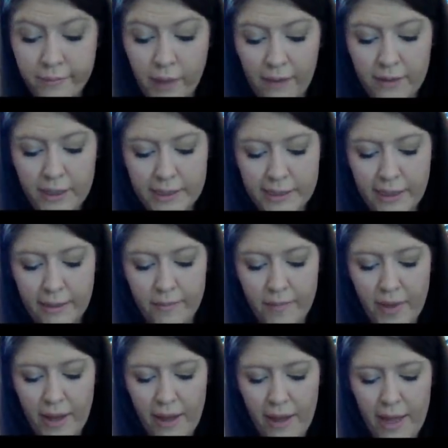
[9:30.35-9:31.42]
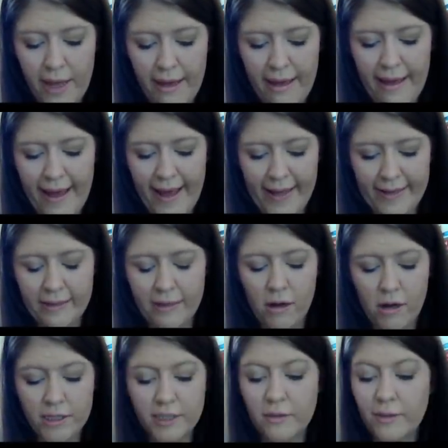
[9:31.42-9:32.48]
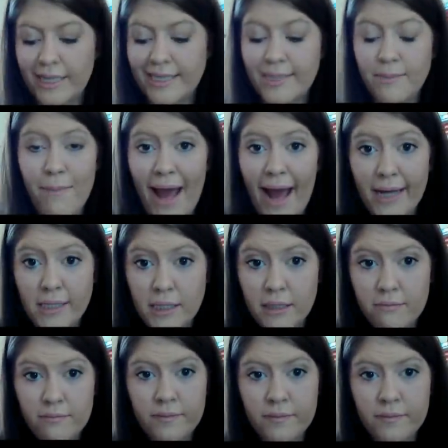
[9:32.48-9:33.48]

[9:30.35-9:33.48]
obviously, and also it's matte.